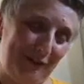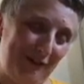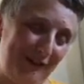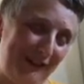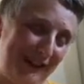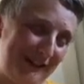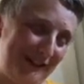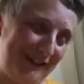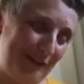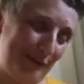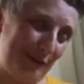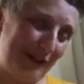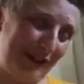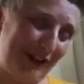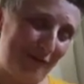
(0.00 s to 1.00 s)
you can get into
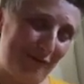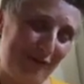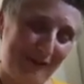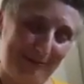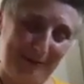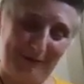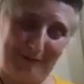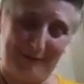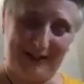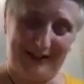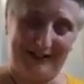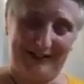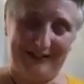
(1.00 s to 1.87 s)
a comfortable one.